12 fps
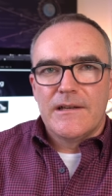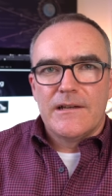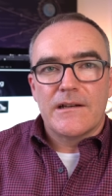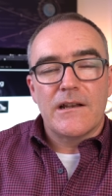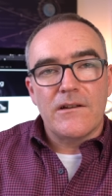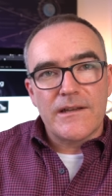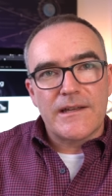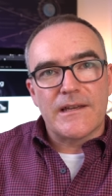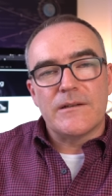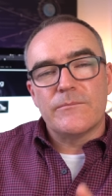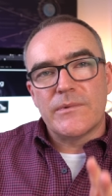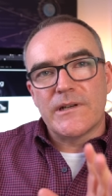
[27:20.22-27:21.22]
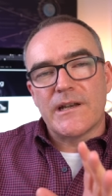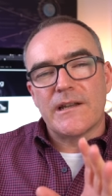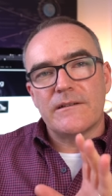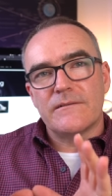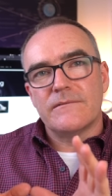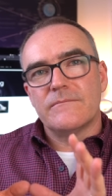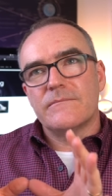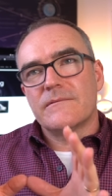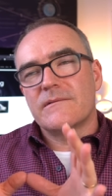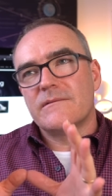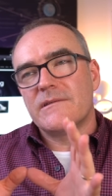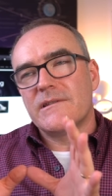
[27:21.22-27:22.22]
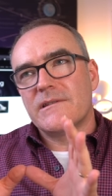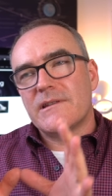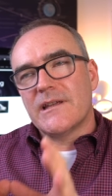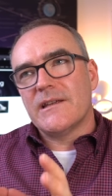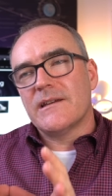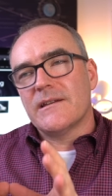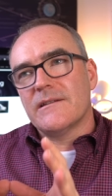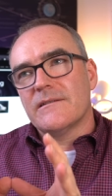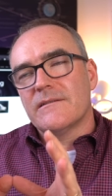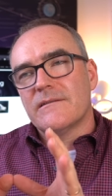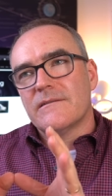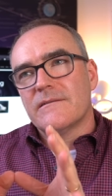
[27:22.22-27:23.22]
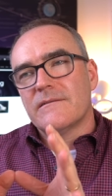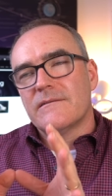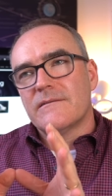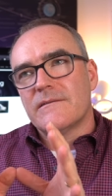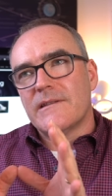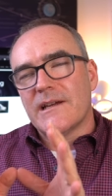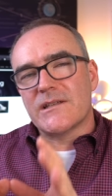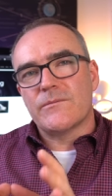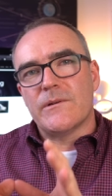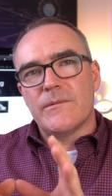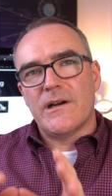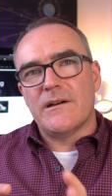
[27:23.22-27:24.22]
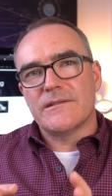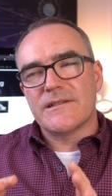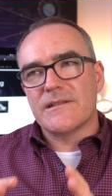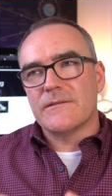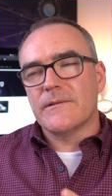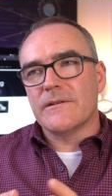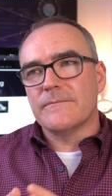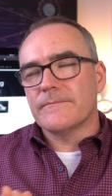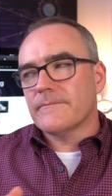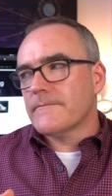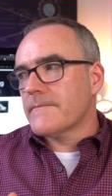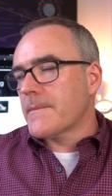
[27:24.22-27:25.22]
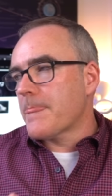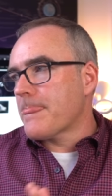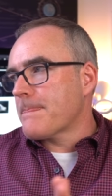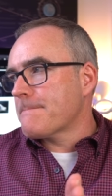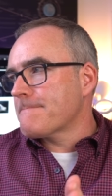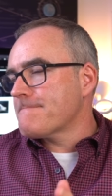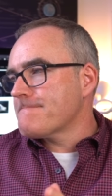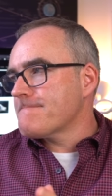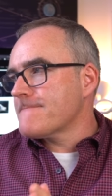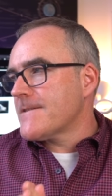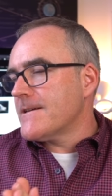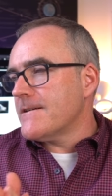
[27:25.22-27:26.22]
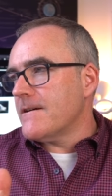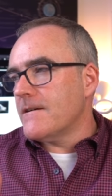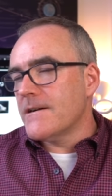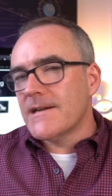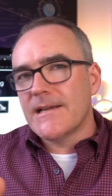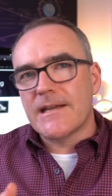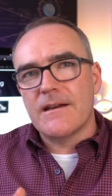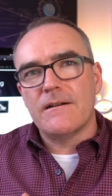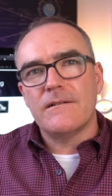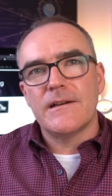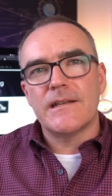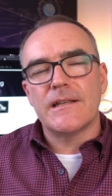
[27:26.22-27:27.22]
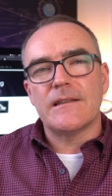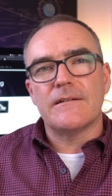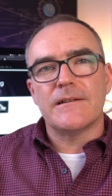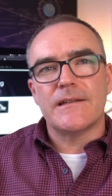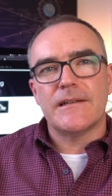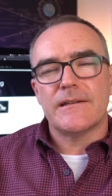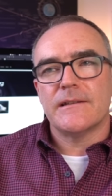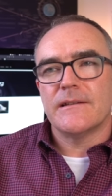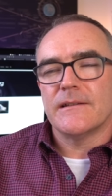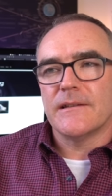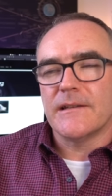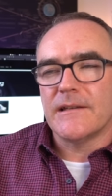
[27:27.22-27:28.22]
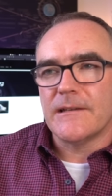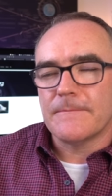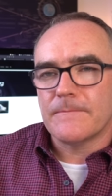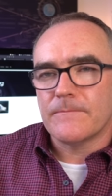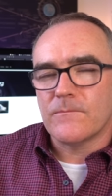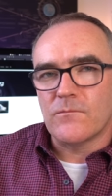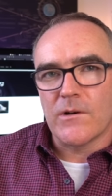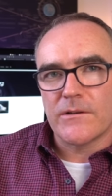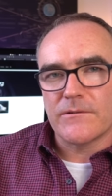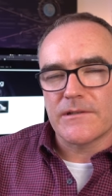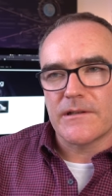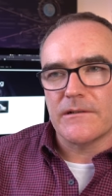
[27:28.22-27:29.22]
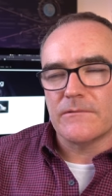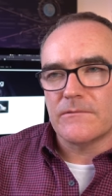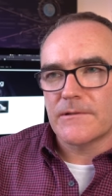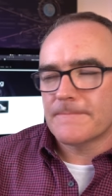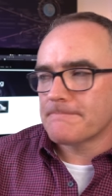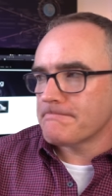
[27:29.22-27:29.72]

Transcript: and I like it, but I don't think that's where my heart is at the moment. I kind of like the rose gold